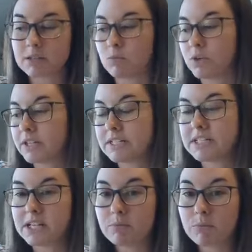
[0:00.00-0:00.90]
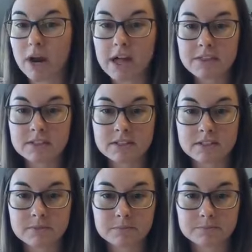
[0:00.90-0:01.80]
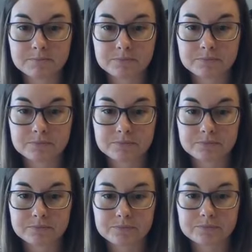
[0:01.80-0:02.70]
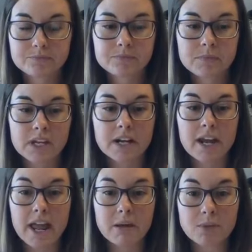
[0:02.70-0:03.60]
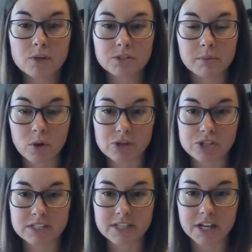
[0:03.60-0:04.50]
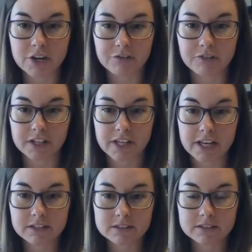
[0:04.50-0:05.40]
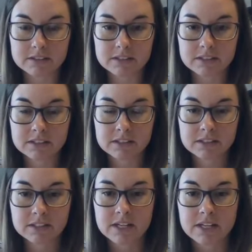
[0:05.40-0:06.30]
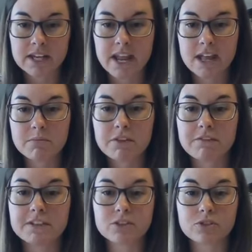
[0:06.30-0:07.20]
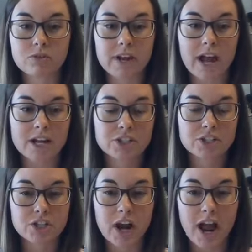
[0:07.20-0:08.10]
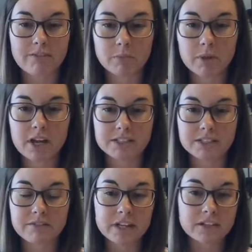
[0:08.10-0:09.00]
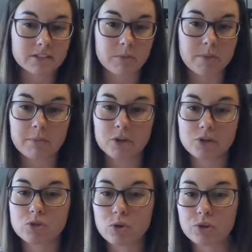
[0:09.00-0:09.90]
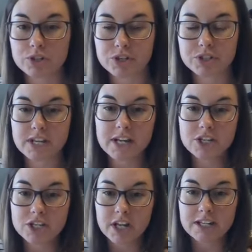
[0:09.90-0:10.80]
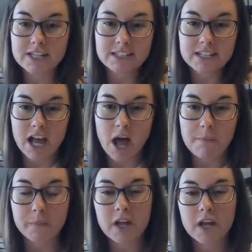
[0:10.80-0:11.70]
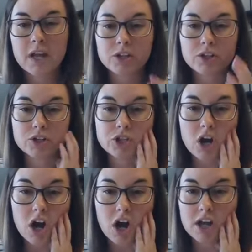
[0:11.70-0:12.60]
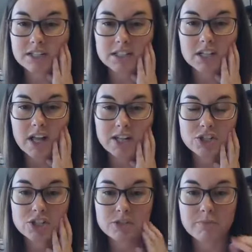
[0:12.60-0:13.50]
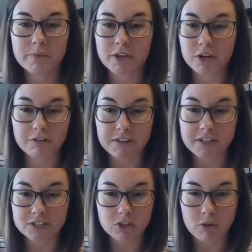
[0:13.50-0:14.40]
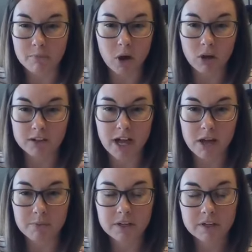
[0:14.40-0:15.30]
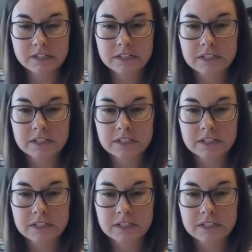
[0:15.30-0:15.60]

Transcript: Take some really deep breaths. Name those emotions that you're feeling. Name the physical reactions you're having because of it. So maybe your shoulders are tensing up, your jaw is clenched, maybe your fists are balled up.